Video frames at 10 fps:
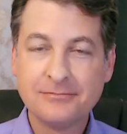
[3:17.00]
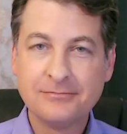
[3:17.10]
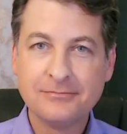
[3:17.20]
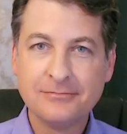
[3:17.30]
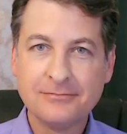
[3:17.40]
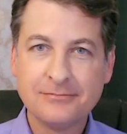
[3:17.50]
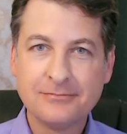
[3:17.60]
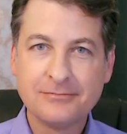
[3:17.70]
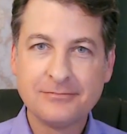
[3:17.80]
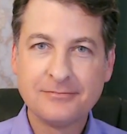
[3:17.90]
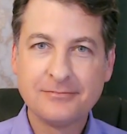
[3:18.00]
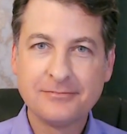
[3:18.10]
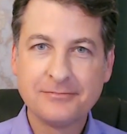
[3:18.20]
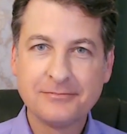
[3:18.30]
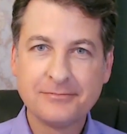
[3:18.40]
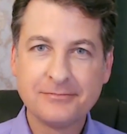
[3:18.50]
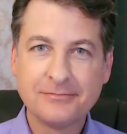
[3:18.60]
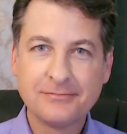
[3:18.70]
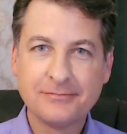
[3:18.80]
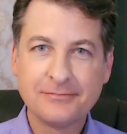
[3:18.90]

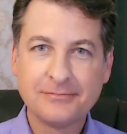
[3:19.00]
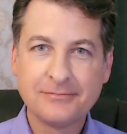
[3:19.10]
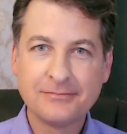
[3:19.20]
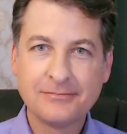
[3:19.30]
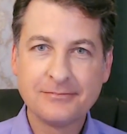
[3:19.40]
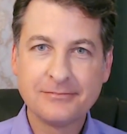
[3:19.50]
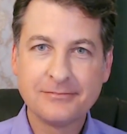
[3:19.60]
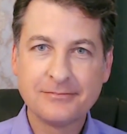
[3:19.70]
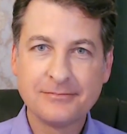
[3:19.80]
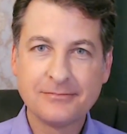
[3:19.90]
No words are spoken by the person on screen.